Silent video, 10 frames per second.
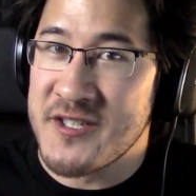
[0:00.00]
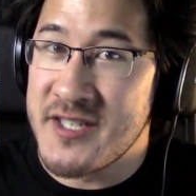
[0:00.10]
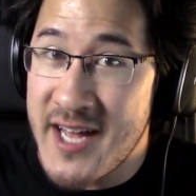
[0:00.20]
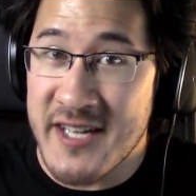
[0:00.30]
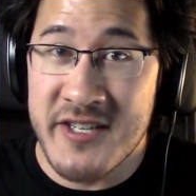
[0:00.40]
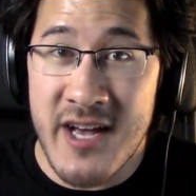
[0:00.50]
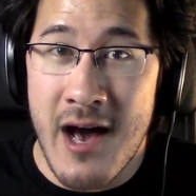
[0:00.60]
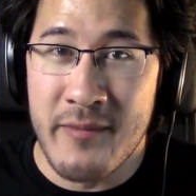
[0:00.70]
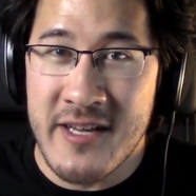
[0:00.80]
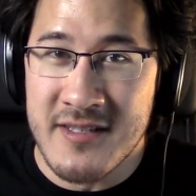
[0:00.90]
sketch
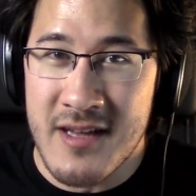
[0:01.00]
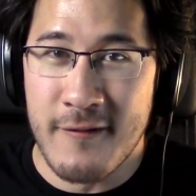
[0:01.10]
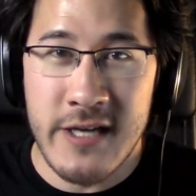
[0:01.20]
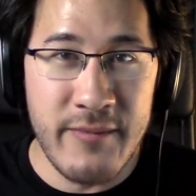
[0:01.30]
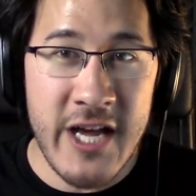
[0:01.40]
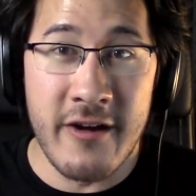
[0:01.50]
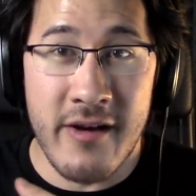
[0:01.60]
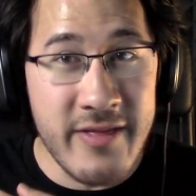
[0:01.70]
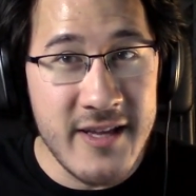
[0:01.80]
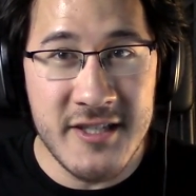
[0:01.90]
comedy stuff coming out
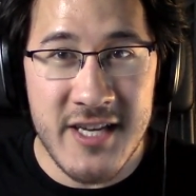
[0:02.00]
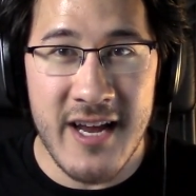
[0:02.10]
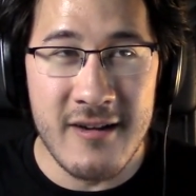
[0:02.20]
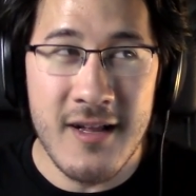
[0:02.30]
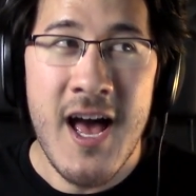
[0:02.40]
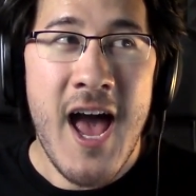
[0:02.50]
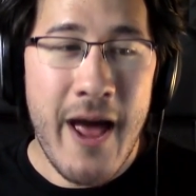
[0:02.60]
on this channel